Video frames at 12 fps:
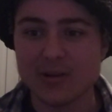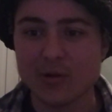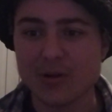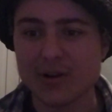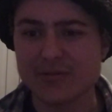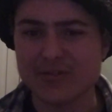
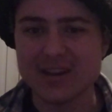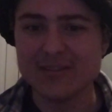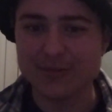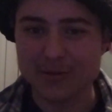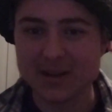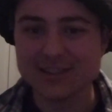or if
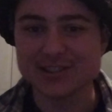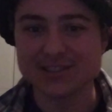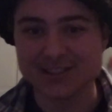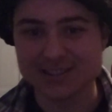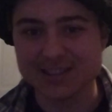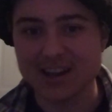
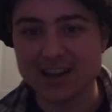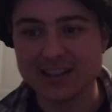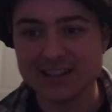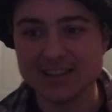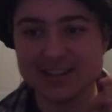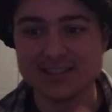information
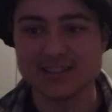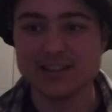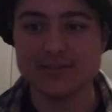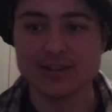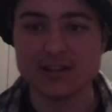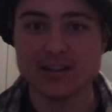society is
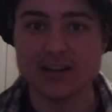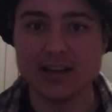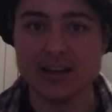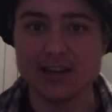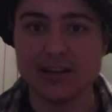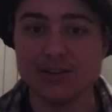even
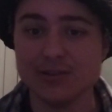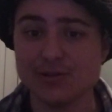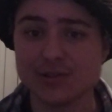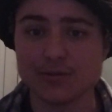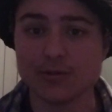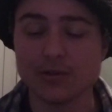a
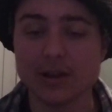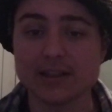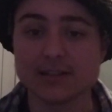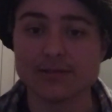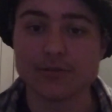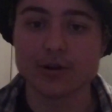useful
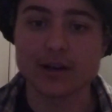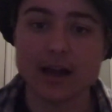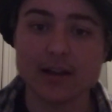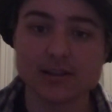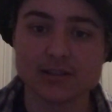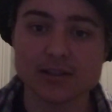lens for
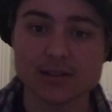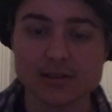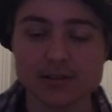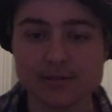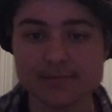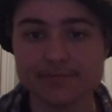
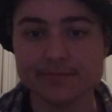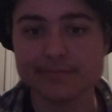analysis.